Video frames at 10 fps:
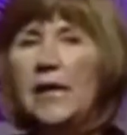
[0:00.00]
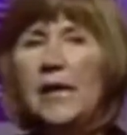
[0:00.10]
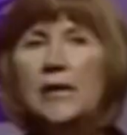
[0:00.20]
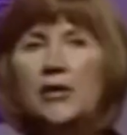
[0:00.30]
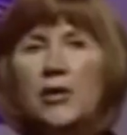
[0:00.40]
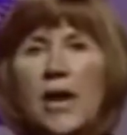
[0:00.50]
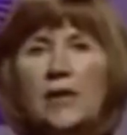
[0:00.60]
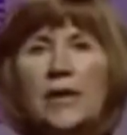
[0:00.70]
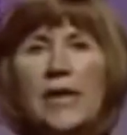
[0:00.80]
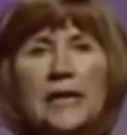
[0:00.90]
and took out a
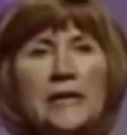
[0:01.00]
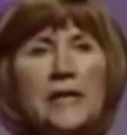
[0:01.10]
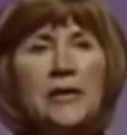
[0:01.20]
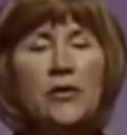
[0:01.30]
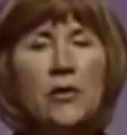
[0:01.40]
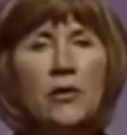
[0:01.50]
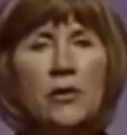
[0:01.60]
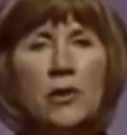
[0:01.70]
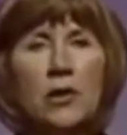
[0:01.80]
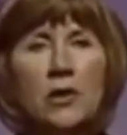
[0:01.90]
19-year-old
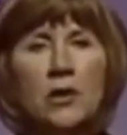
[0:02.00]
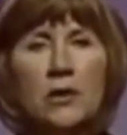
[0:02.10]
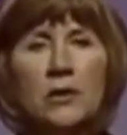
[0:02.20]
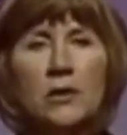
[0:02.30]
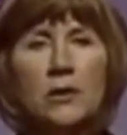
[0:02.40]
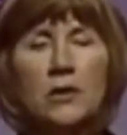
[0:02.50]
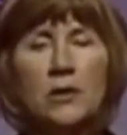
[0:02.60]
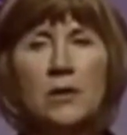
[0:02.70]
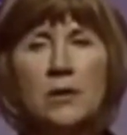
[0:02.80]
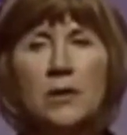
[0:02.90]
girl.
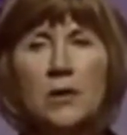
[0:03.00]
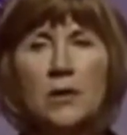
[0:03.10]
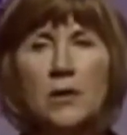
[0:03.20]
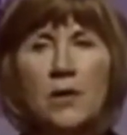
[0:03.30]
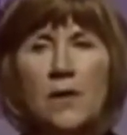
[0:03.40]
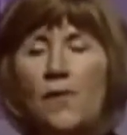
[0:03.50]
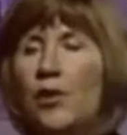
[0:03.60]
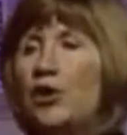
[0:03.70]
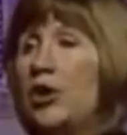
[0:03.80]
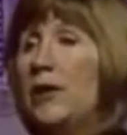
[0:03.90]

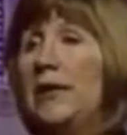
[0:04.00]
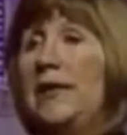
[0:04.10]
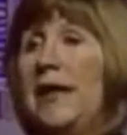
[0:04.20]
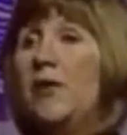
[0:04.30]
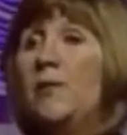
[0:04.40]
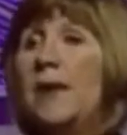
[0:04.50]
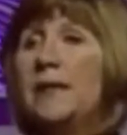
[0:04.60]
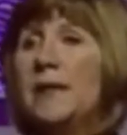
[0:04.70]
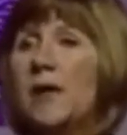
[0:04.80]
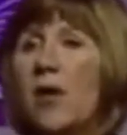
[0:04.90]
Fortunately, the airbags
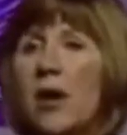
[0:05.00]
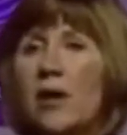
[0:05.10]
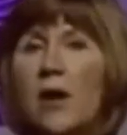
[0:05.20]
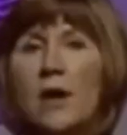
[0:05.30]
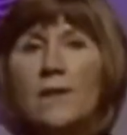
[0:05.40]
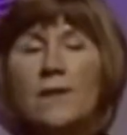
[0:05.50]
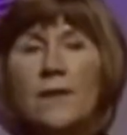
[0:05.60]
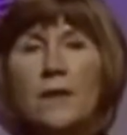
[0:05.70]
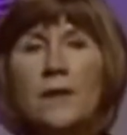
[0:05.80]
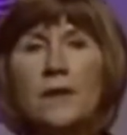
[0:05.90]
had gone off,
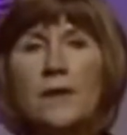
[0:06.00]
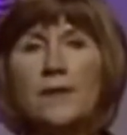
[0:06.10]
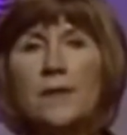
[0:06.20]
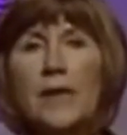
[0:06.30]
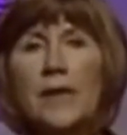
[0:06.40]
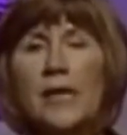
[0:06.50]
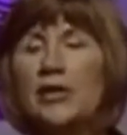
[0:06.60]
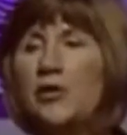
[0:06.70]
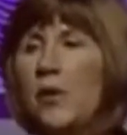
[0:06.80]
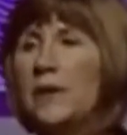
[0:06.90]
and
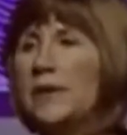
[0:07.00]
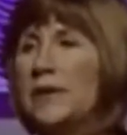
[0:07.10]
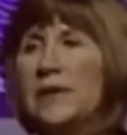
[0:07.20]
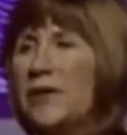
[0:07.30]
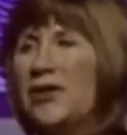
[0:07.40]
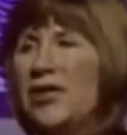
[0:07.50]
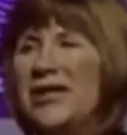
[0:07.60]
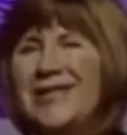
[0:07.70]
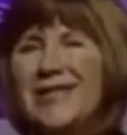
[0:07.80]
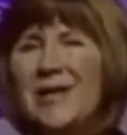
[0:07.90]
she
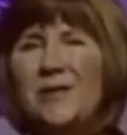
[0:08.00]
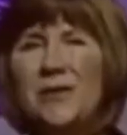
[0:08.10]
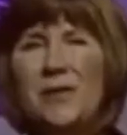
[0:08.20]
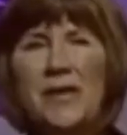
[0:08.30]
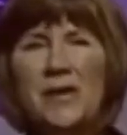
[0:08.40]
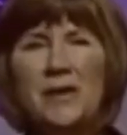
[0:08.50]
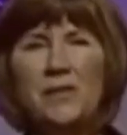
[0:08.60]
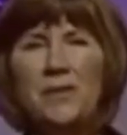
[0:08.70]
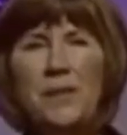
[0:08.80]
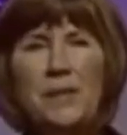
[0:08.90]
didn't seem to be
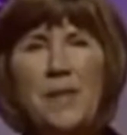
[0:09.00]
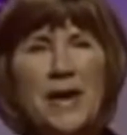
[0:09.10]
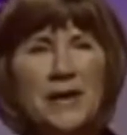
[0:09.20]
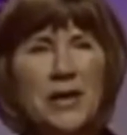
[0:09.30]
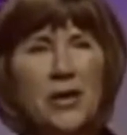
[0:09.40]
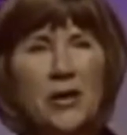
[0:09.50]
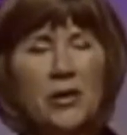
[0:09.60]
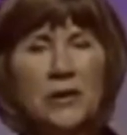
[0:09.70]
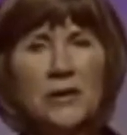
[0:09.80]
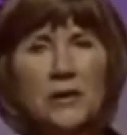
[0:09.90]
badly
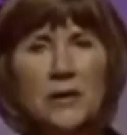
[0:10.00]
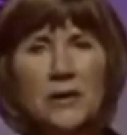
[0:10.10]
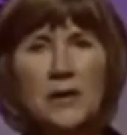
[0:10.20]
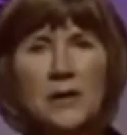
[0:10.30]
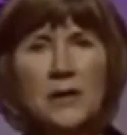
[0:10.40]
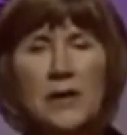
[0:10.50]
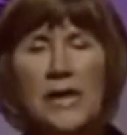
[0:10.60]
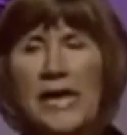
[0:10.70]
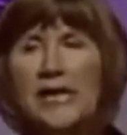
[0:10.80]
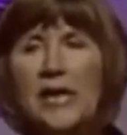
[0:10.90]
hurt.
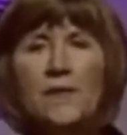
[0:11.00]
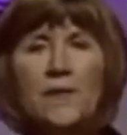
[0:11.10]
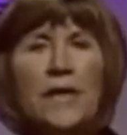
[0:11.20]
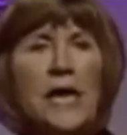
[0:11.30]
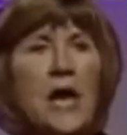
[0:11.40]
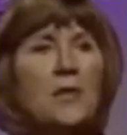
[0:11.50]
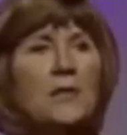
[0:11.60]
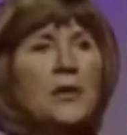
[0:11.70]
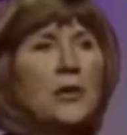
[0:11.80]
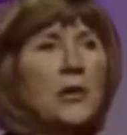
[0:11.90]
He carefully
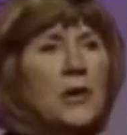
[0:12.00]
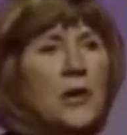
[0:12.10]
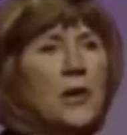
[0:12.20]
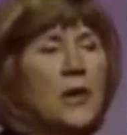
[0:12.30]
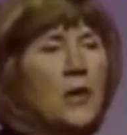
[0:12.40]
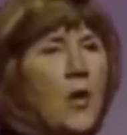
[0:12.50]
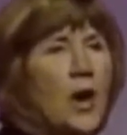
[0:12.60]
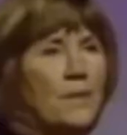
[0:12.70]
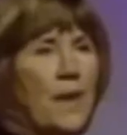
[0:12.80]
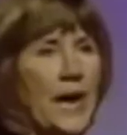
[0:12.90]
helped her
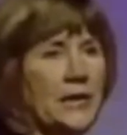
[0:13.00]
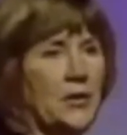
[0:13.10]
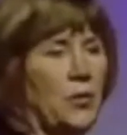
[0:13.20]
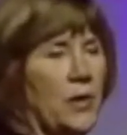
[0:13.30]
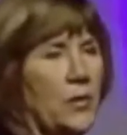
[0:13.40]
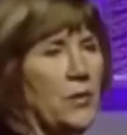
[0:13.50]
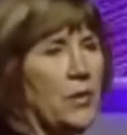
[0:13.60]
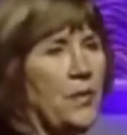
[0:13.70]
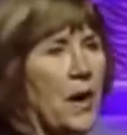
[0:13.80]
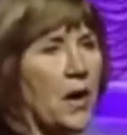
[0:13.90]
walk back to where we were
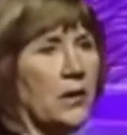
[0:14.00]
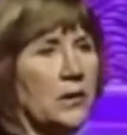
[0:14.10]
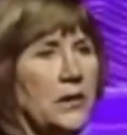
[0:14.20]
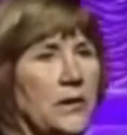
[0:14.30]
parked,